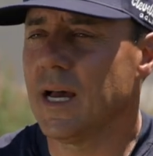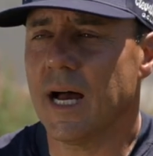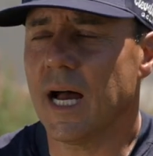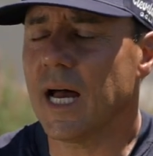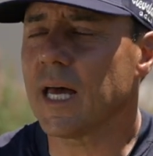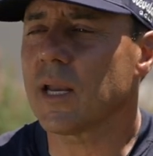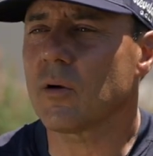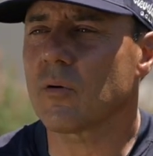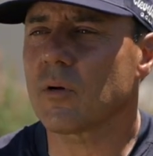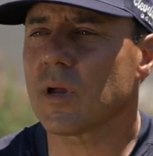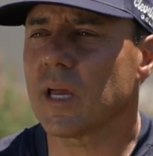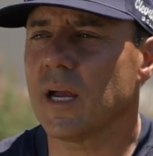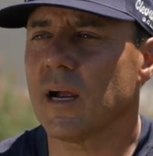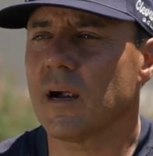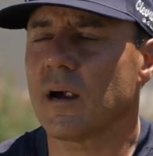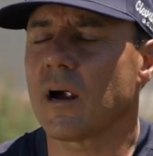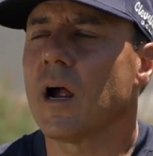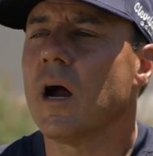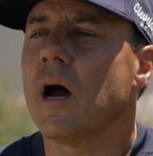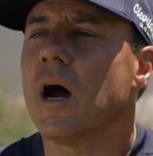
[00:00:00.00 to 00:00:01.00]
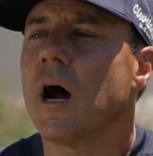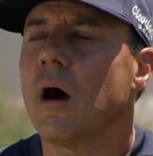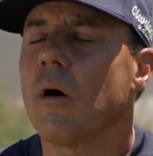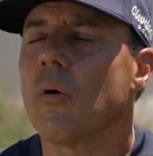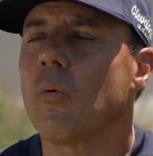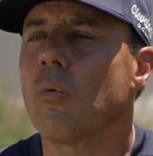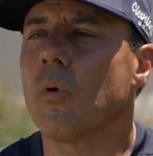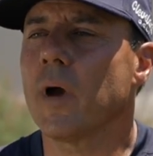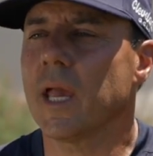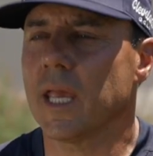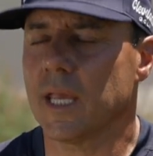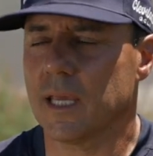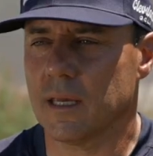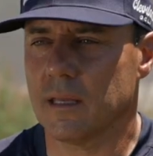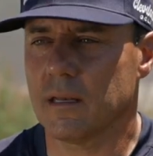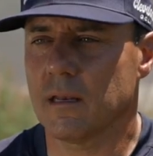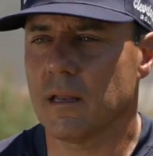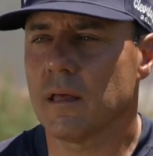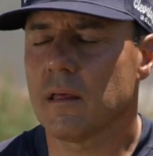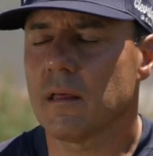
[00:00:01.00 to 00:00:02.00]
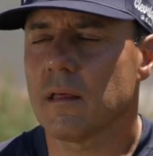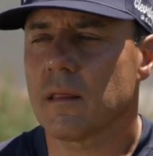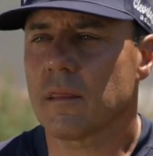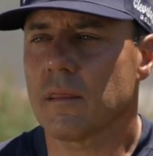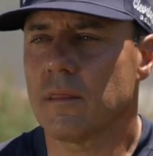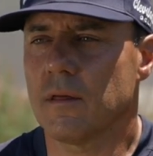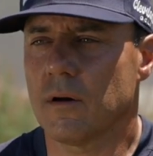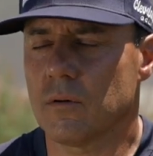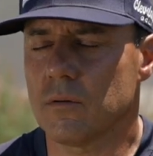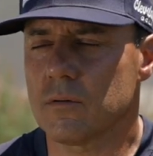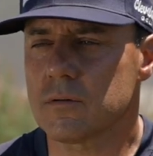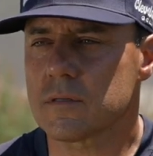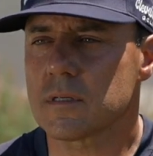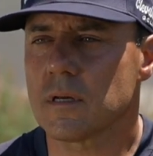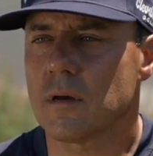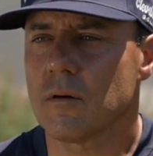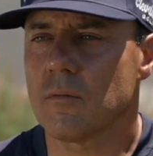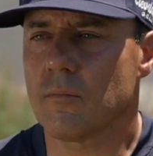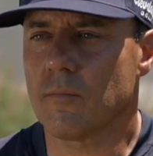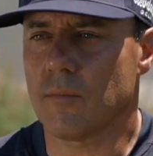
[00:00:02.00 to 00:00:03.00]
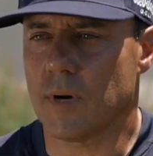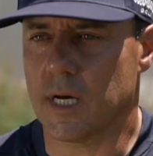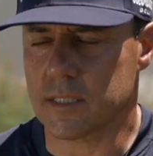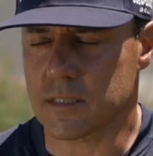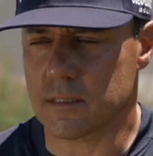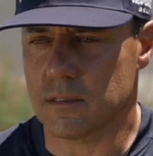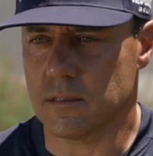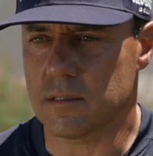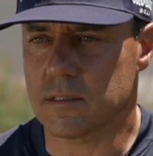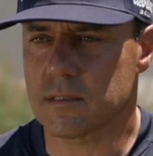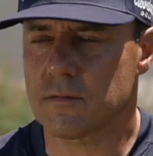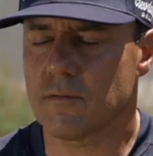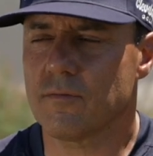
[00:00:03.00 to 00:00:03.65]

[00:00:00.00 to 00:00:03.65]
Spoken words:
I don't care. Awaken those muscles.